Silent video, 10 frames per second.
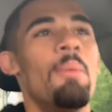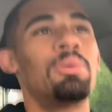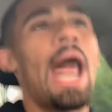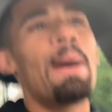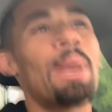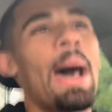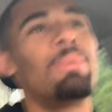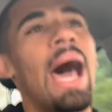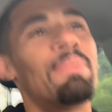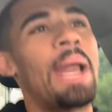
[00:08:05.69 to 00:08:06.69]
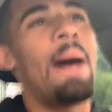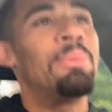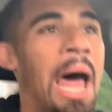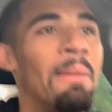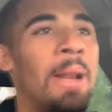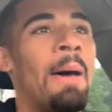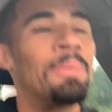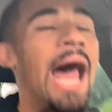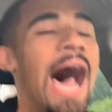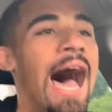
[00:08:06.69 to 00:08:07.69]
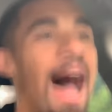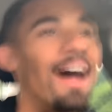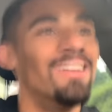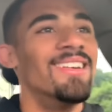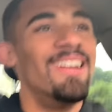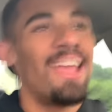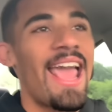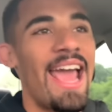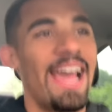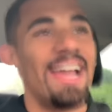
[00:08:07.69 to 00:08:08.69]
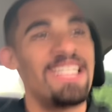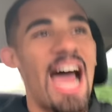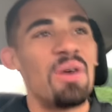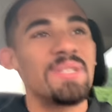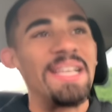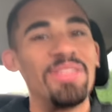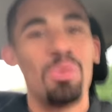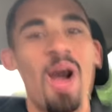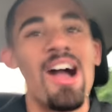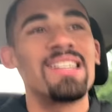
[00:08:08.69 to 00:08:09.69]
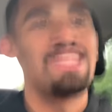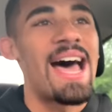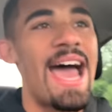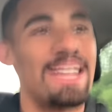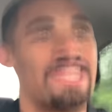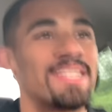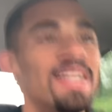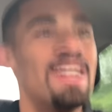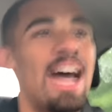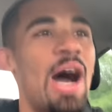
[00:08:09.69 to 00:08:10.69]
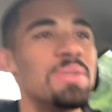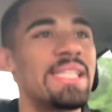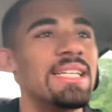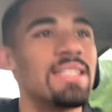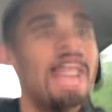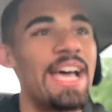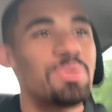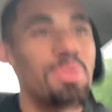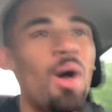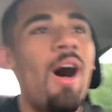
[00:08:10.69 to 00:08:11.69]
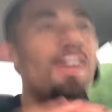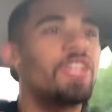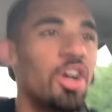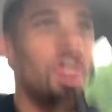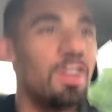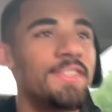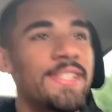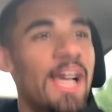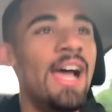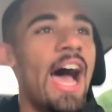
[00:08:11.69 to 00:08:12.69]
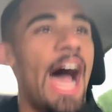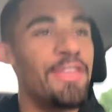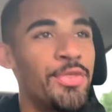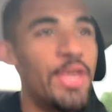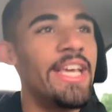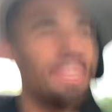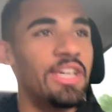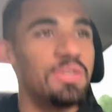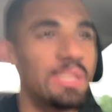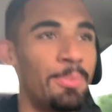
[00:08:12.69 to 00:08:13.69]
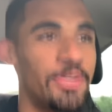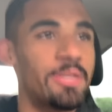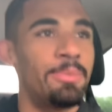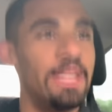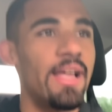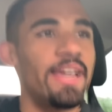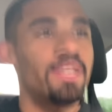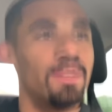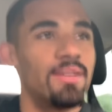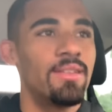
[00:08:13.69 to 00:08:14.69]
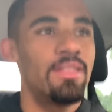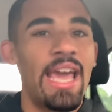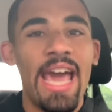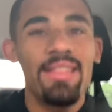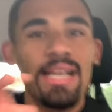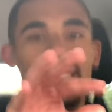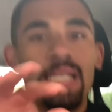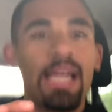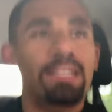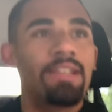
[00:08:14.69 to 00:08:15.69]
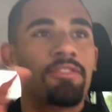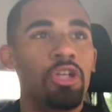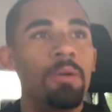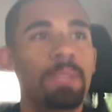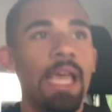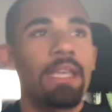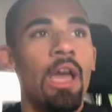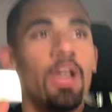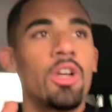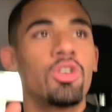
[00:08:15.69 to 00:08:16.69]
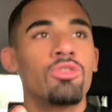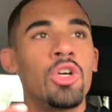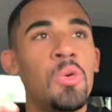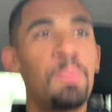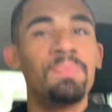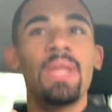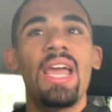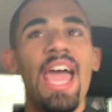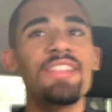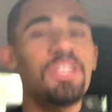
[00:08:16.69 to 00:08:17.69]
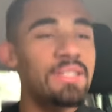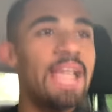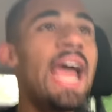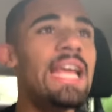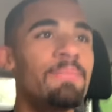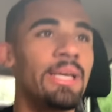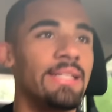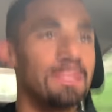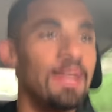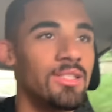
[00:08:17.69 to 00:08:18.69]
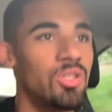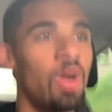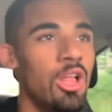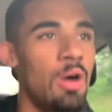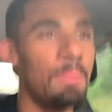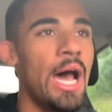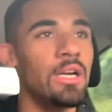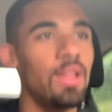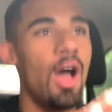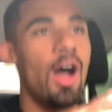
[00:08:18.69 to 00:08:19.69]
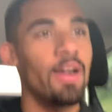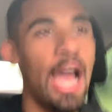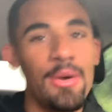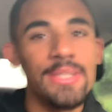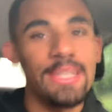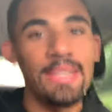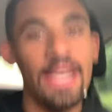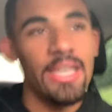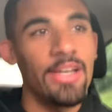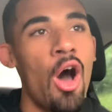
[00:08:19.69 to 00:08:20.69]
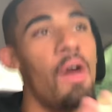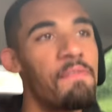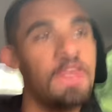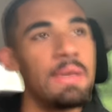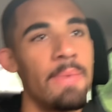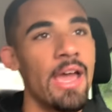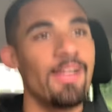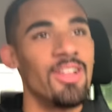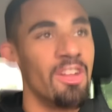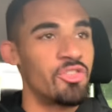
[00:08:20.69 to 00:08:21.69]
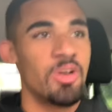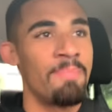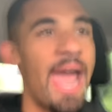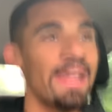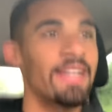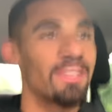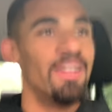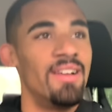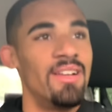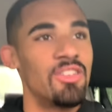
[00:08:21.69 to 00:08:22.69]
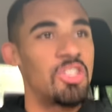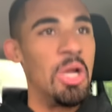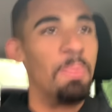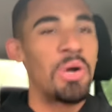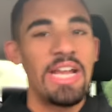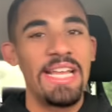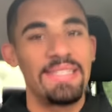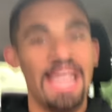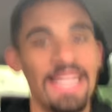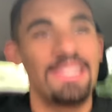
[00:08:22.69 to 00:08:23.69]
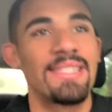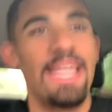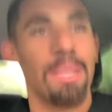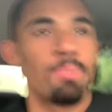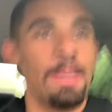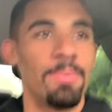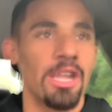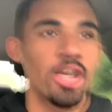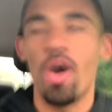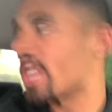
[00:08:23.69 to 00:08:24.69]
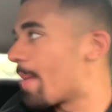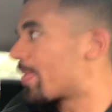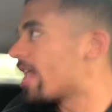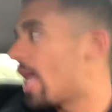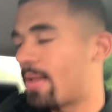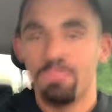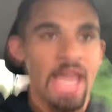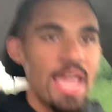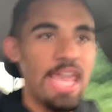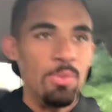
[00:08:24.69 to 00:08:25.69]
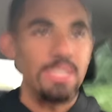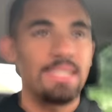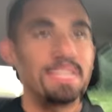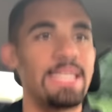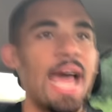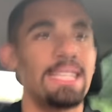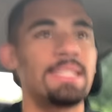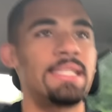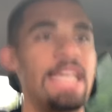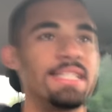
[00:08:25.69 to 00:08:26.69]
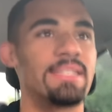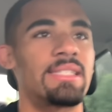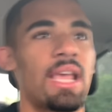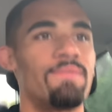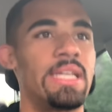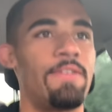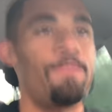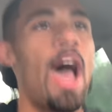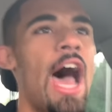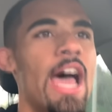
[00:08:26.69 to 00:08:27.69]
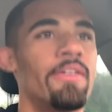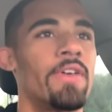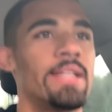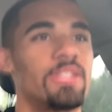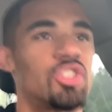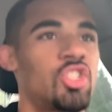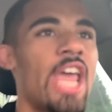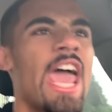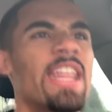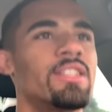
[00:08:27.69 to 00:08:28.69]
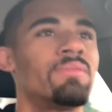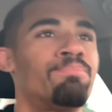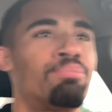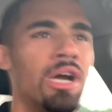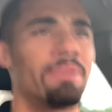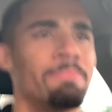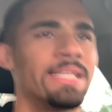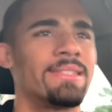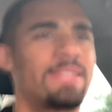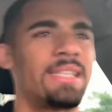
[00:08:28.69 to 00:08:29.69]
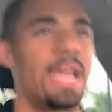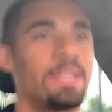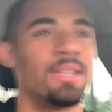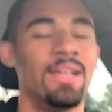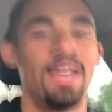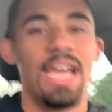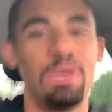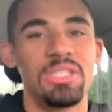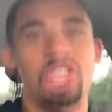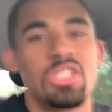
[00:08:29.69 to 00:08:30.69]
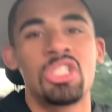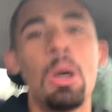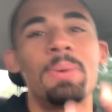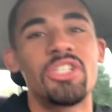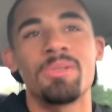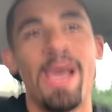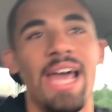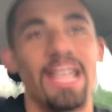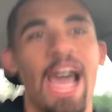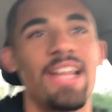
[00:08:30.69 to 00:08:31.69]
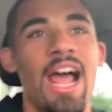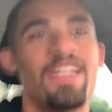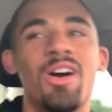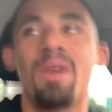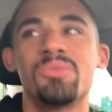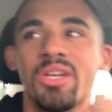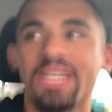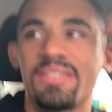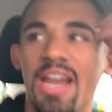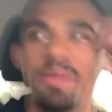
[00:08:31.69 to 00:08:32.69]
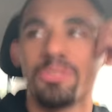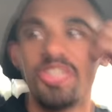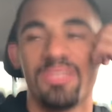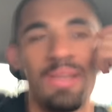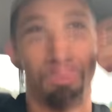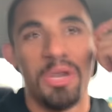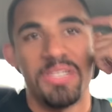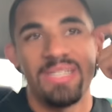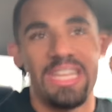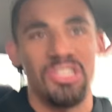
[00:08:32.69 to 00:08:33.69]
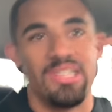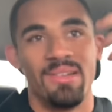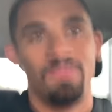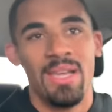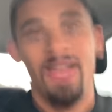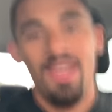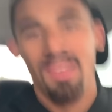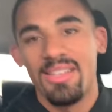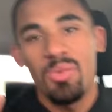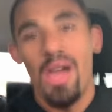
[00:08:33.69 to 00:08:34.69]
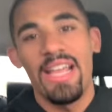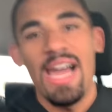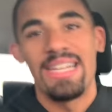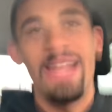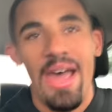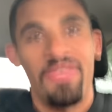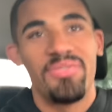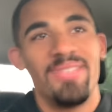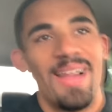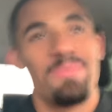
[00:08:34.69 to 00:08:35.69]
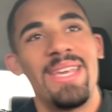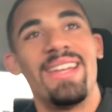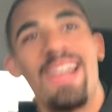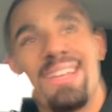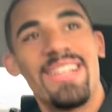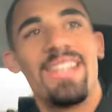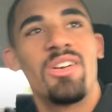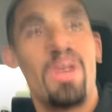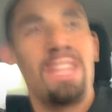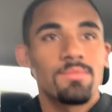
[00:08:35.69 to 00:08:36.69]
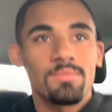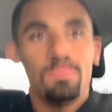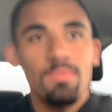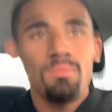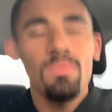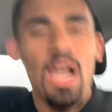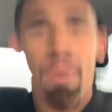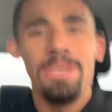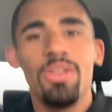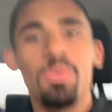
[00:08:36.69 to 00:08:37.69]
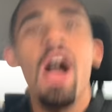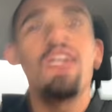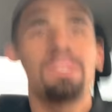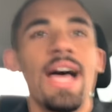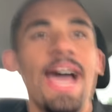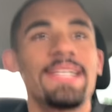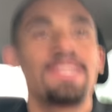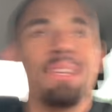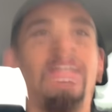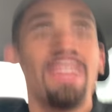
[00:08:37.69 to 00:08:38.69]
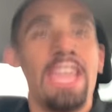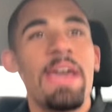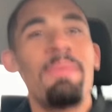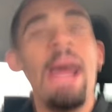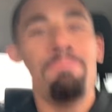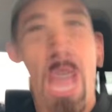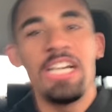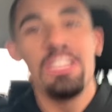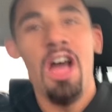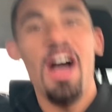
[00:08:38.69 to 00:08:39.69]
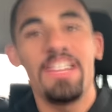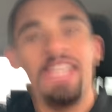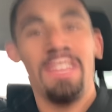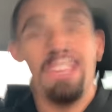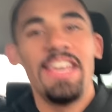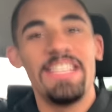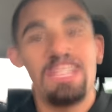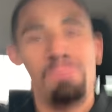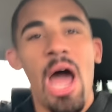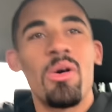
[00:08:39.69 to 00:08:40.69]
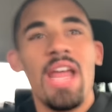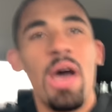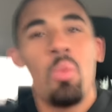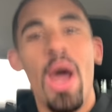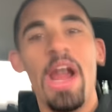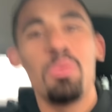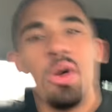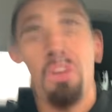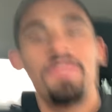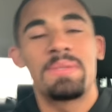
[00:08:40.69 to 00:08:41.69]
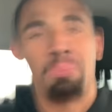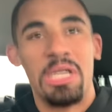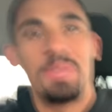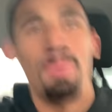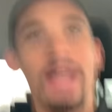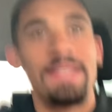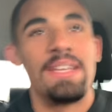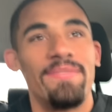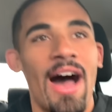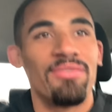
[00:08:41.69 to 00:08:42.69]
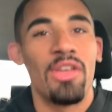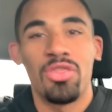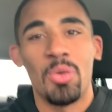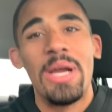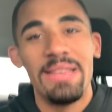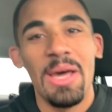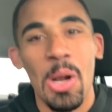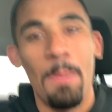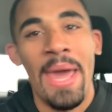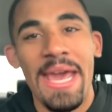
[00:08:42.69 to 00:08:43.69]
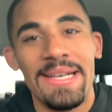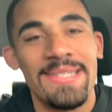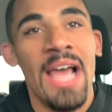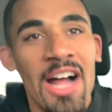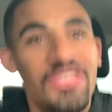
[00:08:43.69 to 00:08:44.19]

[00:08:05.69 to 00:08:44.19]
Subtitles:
Blah, blah, blah, blah, blah, blah, blah. And I was in the wrong class. I was in a class with all girls. I think it was supposed to be like, they had like selective groups, like group entertainment, solo monologue. I was in like an all-female dramatic super intense thing. People are going up there like, it was 1975 and Jen Bermanston. It was just super dramatic. I know I'm doing a terrible impersonation. That's why I got an F. I'm kidding, I didn't get a grade. I'm in the wrong class, and my monologue is about a werewolf's perspective on the three little pigs.